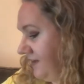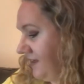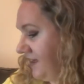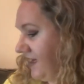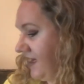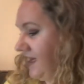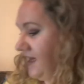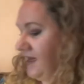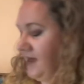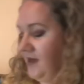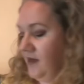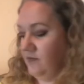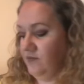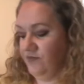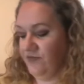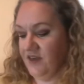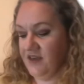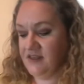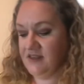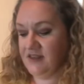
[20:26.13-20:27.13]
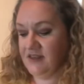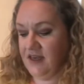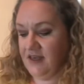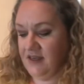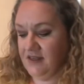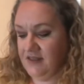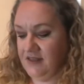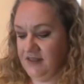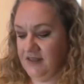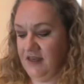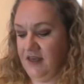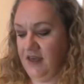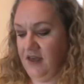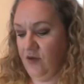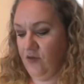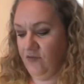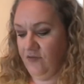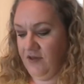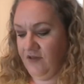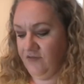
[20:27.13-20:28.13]
And this is the
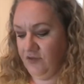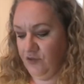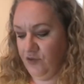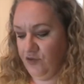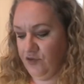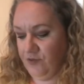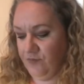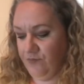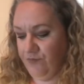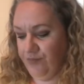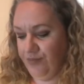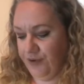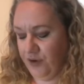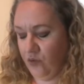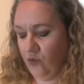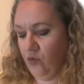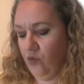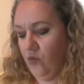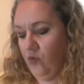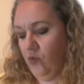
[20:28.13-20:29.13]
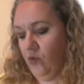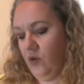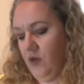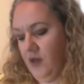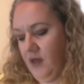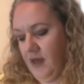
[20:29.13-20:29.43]
Revolution Pro,